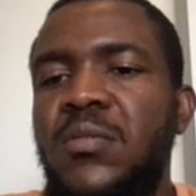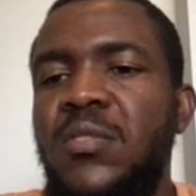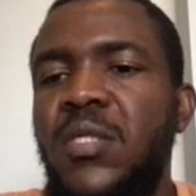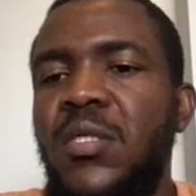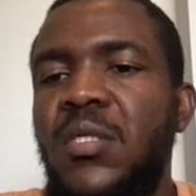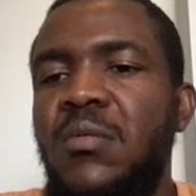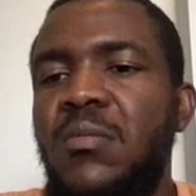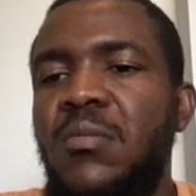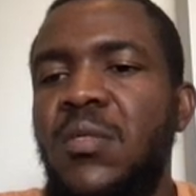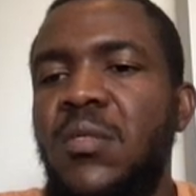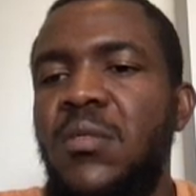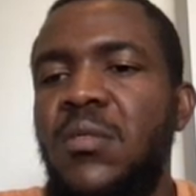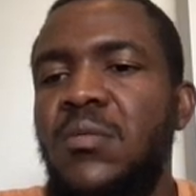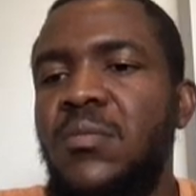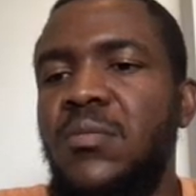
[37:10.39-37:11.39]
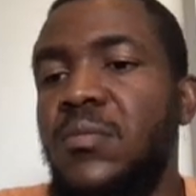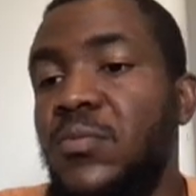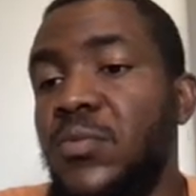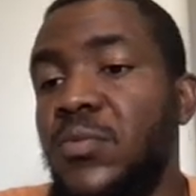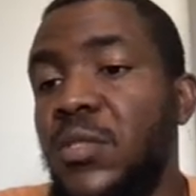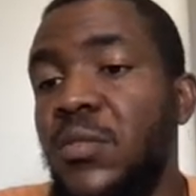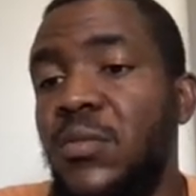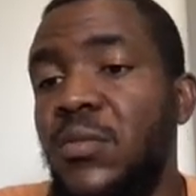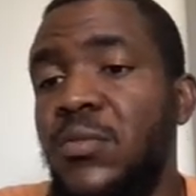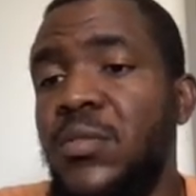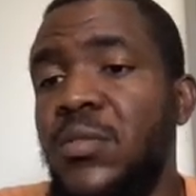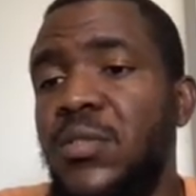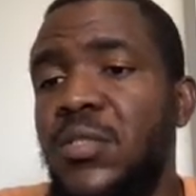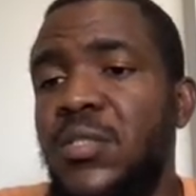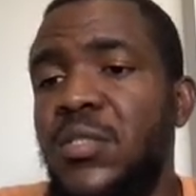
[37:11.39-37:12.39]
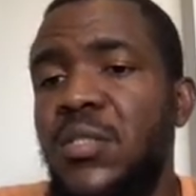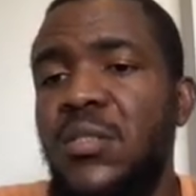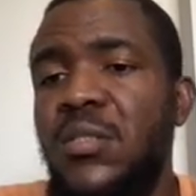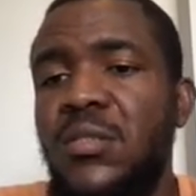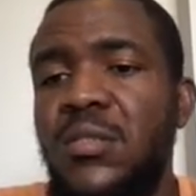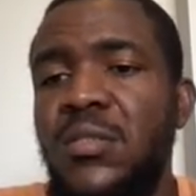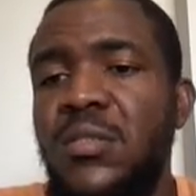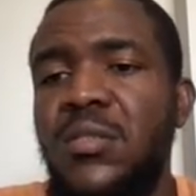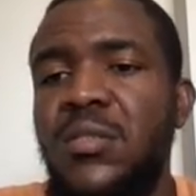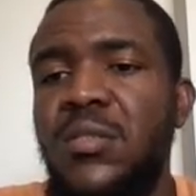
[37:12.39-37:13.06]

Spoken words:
Check close this challenge